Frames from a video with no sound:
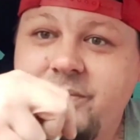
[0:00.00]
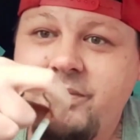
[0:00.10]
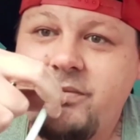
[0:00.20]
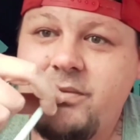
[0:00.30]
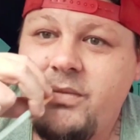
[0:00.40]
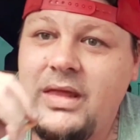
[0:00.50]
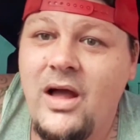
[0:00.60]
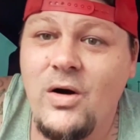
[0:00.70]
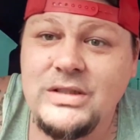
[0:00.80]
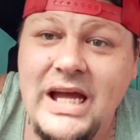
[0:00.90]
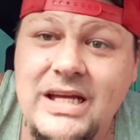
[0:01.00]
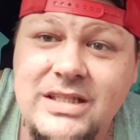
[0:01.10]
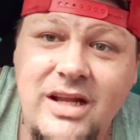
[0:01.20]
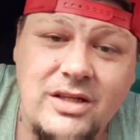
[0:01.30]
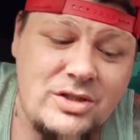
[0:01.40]
Jose is another
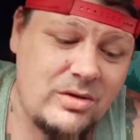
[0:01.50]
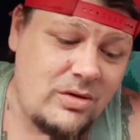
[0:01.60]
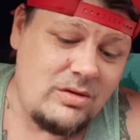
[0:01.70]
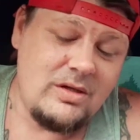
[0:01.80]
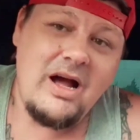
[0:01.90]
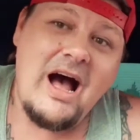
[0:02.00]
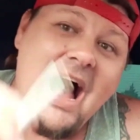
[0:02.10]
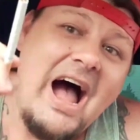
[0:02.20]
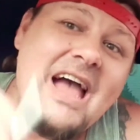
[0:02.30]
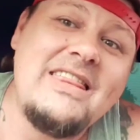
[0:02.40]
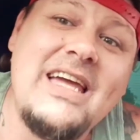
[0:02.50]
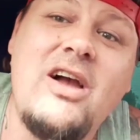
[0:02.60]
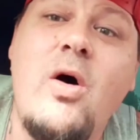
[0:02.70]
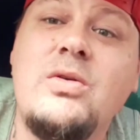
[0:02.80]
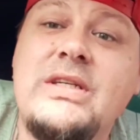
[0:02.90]
troll. I think
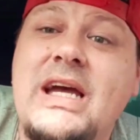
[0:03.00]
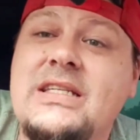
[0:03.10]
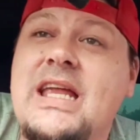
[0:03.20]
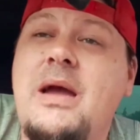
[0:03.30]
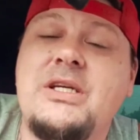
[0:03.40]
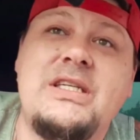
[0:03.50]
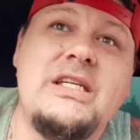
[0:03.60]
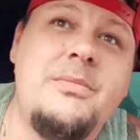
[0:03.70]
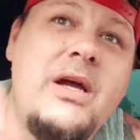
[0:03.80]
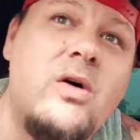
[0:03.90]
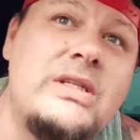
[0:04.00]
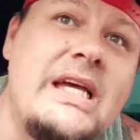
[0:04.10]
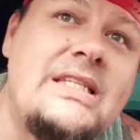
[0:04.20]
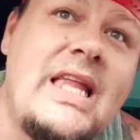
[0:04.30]
Jose's name just needs to be Jose Slanders.